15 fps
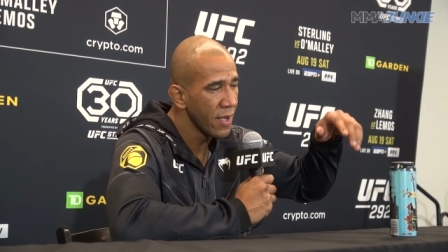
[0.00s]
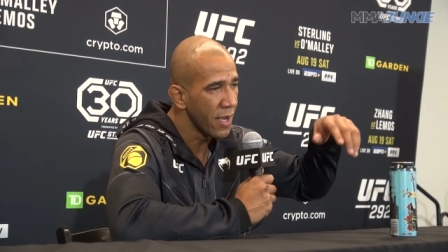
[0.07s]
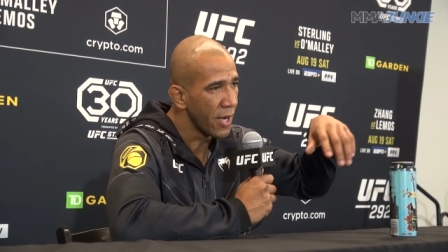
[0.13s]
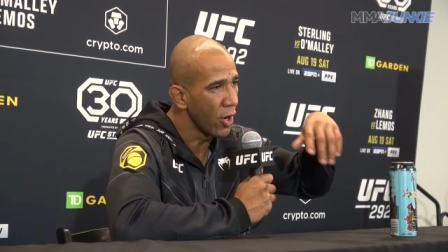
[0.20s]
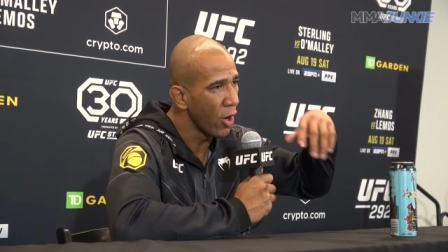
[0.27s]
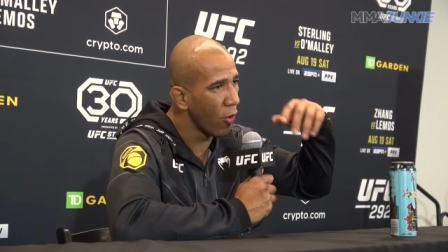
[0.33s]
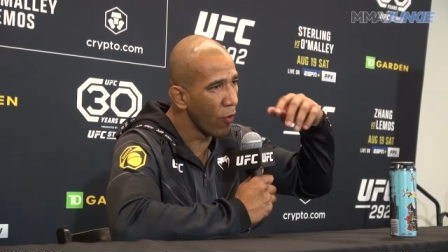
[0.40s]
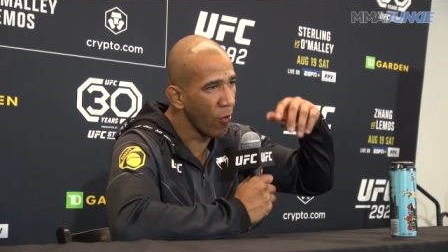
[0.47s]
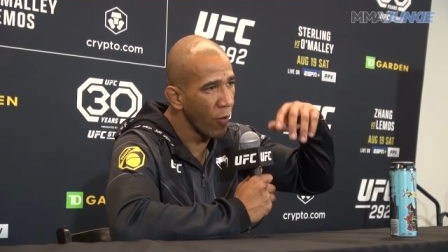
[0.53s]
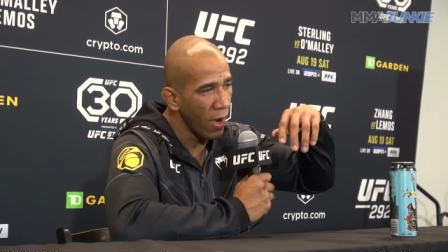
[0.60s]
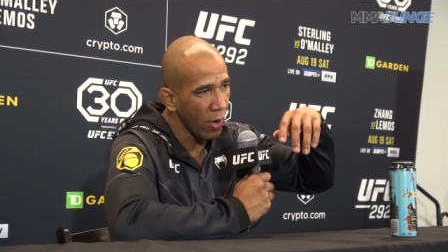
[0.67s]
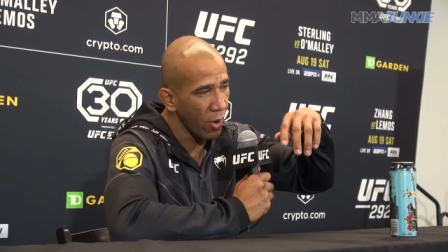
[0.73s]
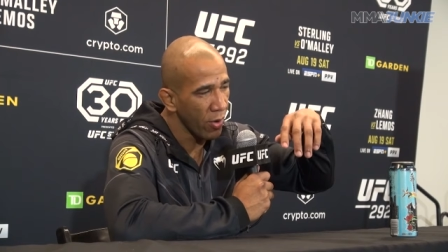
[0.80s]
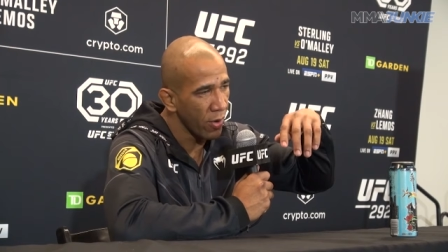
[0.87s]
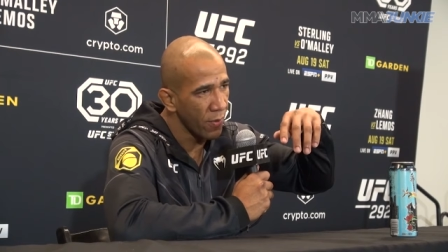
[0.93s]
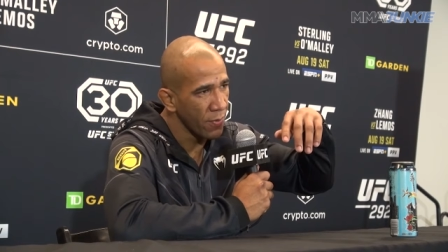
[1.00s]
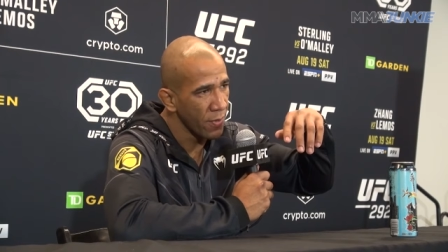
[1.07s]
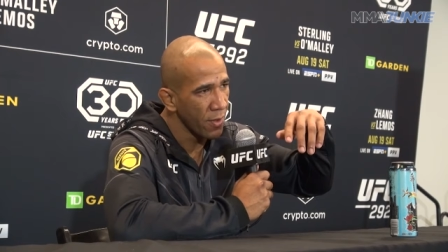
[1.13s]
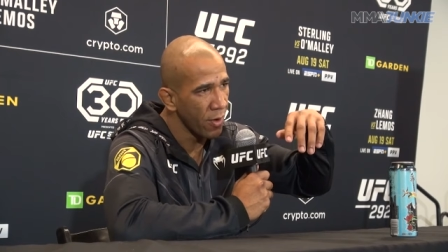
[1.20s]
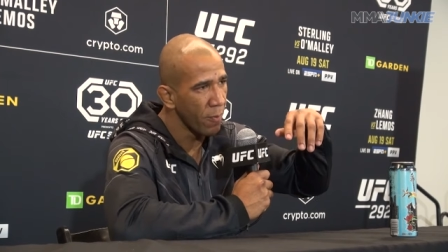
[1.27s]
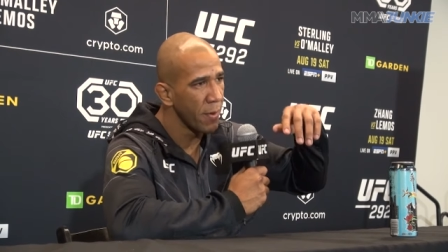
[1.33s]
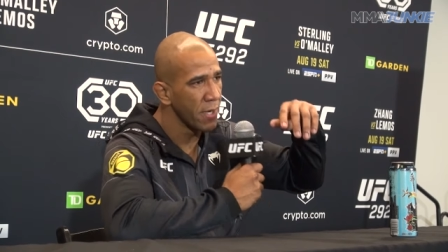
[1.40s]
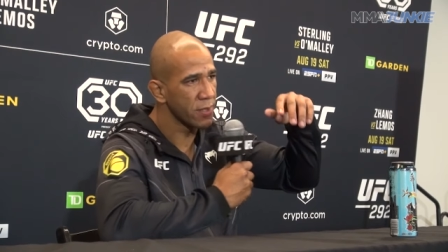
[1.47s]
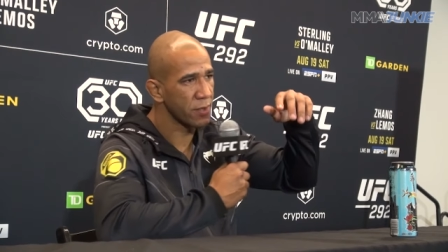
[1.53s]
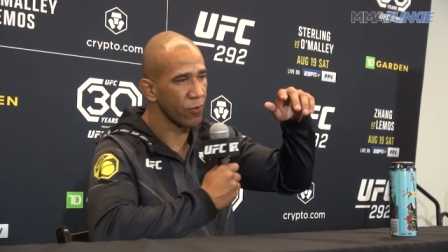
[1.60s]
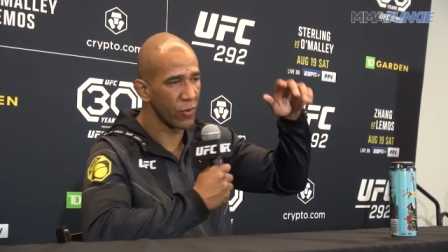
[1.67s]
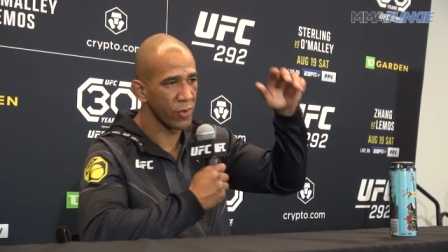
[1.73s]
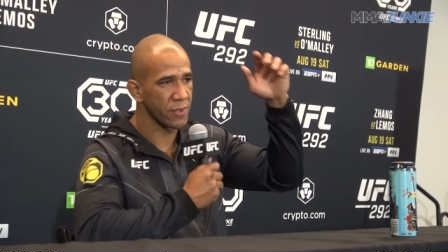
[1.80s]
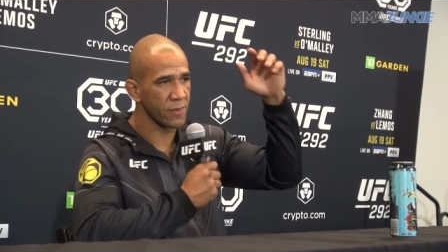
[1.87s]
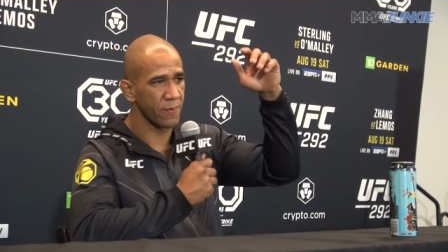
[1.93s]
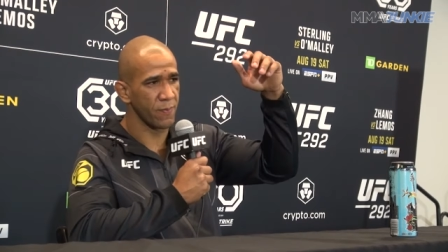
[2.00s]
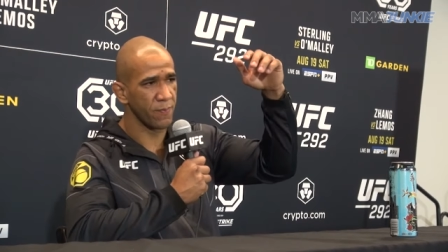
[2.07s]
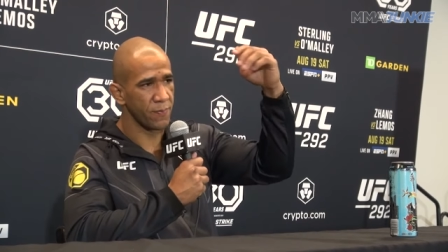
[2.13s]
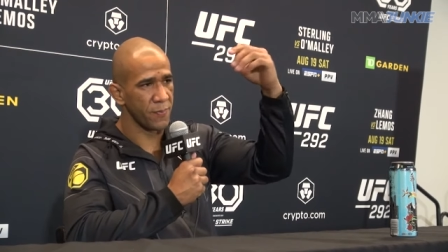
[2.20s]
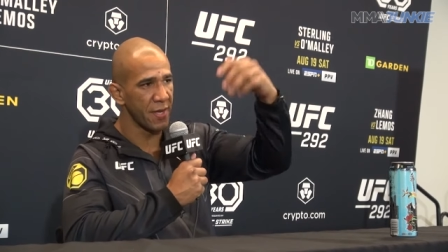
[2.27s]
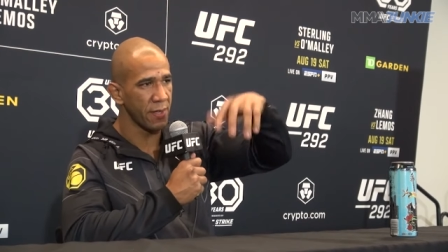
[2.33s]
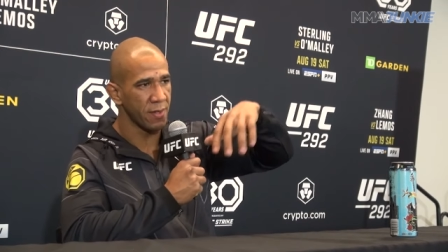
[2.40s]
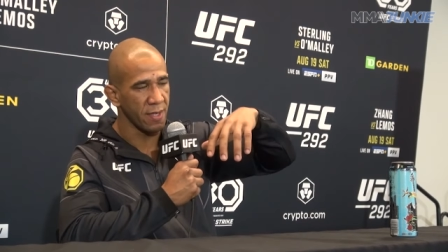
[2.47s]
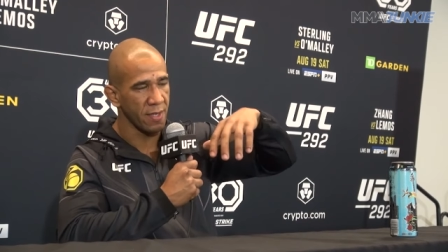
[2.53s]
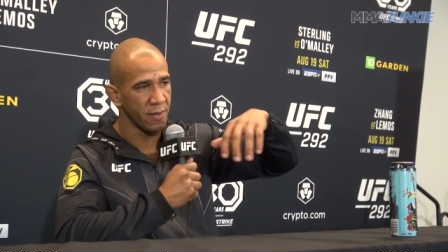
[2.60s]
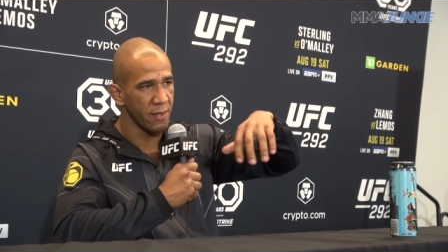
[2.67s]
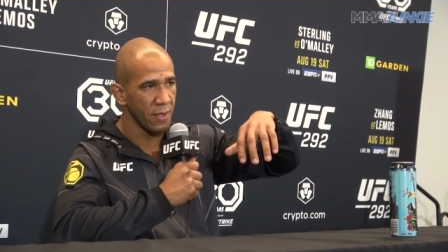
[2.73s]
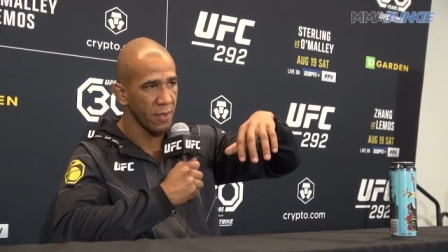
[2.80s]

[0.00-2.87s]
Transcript: and not much was the